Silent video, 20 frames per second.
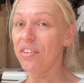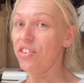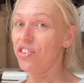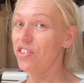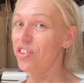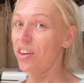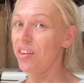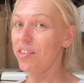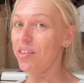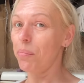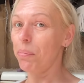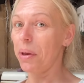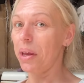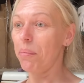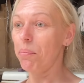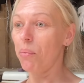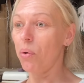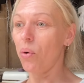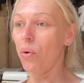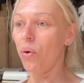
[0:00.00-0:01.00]
She's a bit
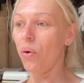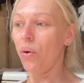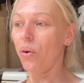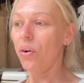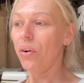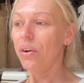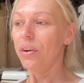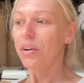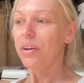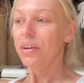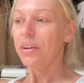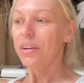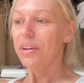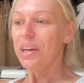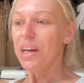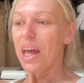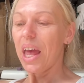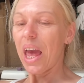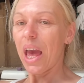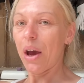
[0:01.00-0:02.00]
more
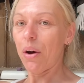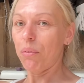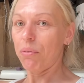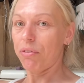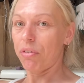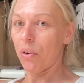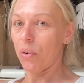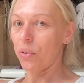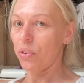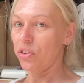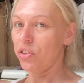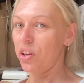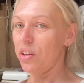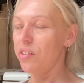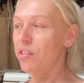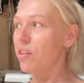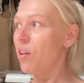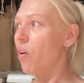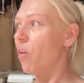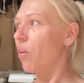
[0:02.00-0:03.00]
helpful. She's
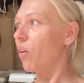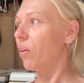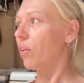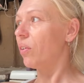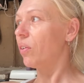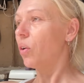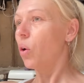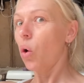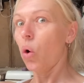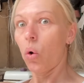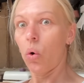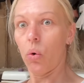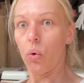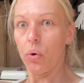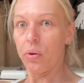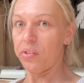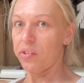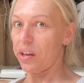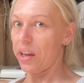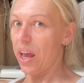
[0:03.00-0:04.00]
not
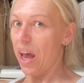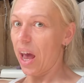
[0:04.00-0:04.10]
horsey